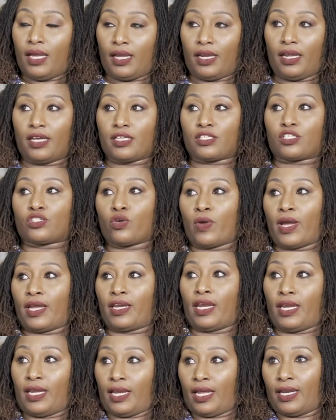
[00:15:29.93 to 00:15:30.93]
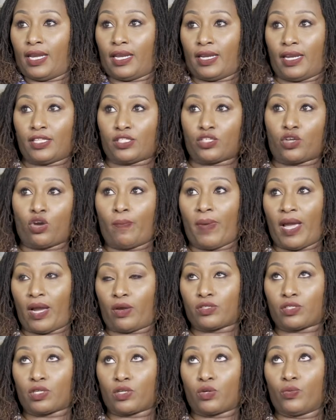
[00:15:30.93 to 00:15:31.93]
It is. So, and and, and, and let's go
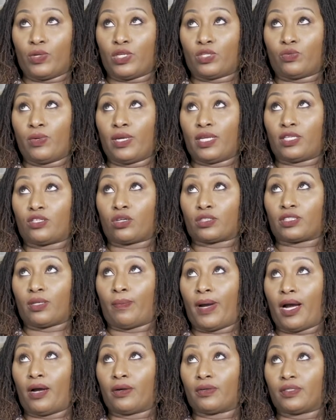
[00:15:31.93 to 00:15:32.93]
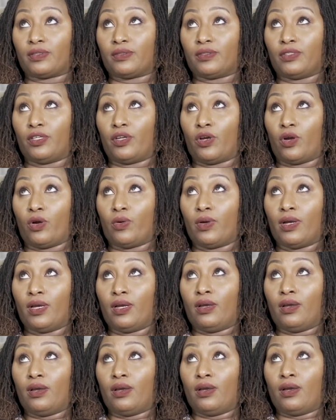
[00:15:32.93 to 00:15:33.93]
back because we we had talked about you know
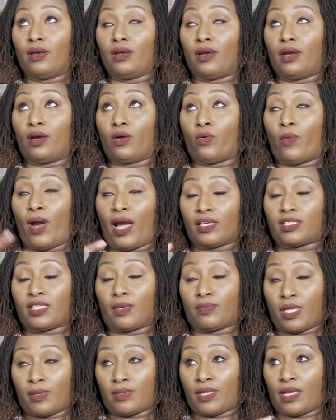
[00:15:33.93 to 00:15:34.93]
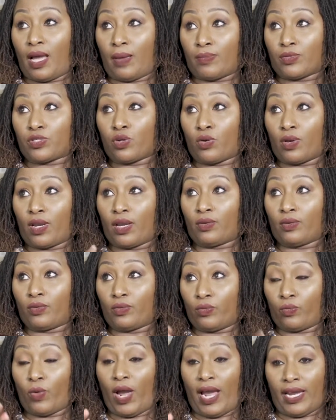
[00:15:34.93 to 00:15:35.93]
uh, why sometimes I, am so
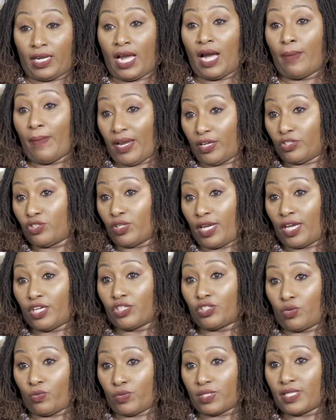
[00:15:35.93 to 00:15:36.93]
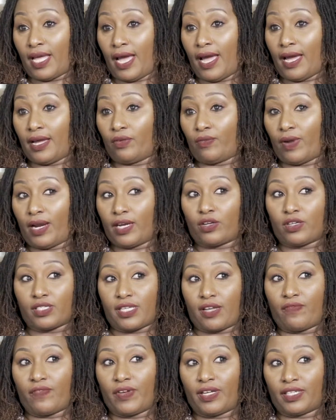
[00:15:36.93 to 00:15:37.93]
where I got my education was that right
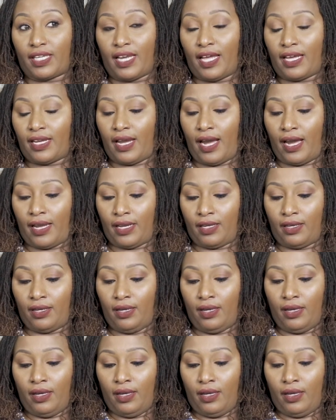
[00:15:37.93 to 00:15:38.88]
because I felt like I